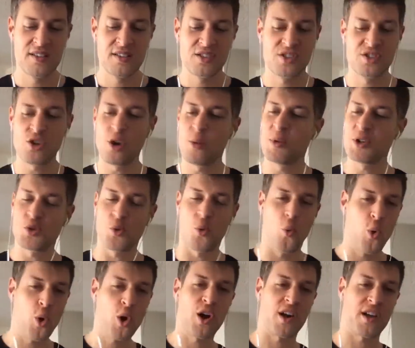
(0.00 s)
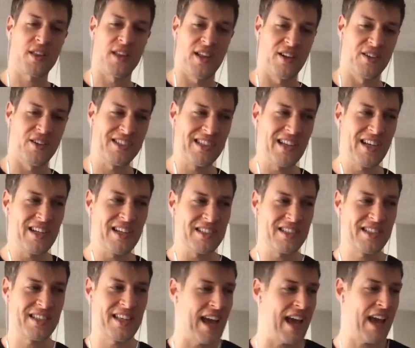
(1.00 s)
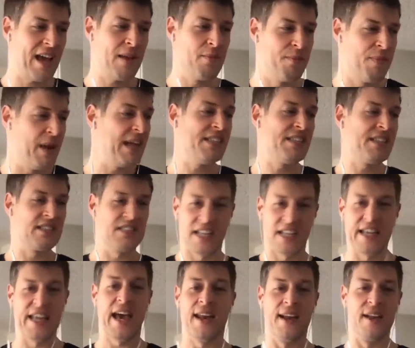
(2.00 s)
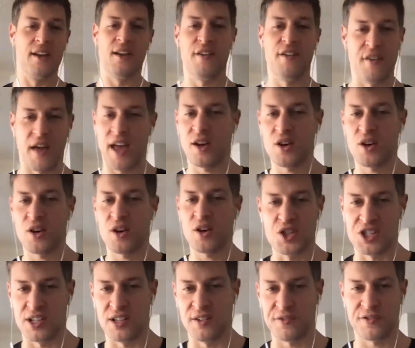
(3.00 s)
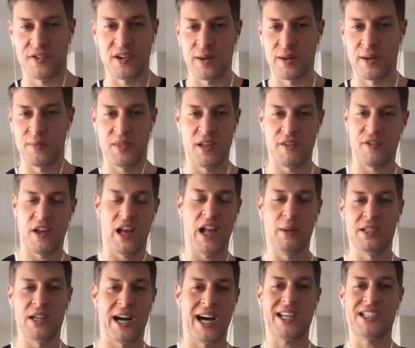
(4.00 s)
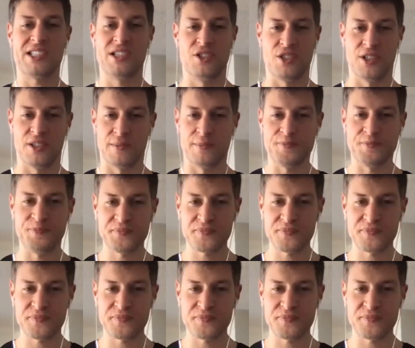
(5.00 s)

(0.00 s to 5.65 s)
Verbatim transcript: so much work that your cells can't basically get enough energy from the available oxygen